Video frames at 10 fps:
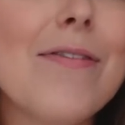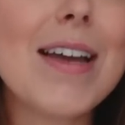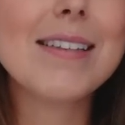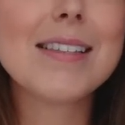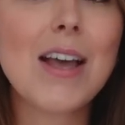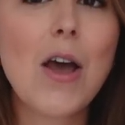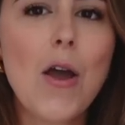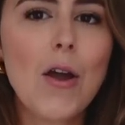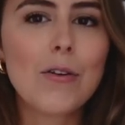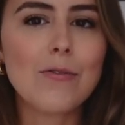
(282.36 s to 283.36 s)
fits
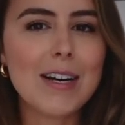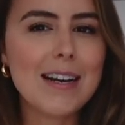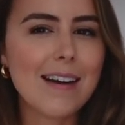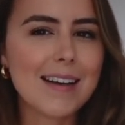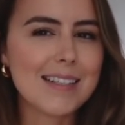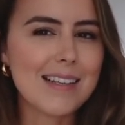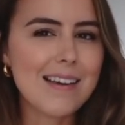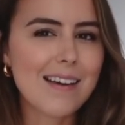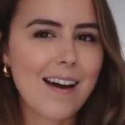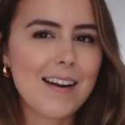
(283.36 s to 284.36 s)
really
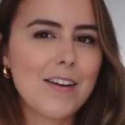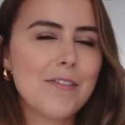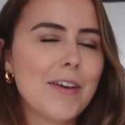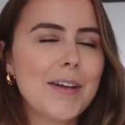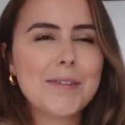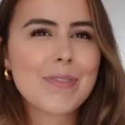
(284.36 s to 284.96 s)
nicely kind of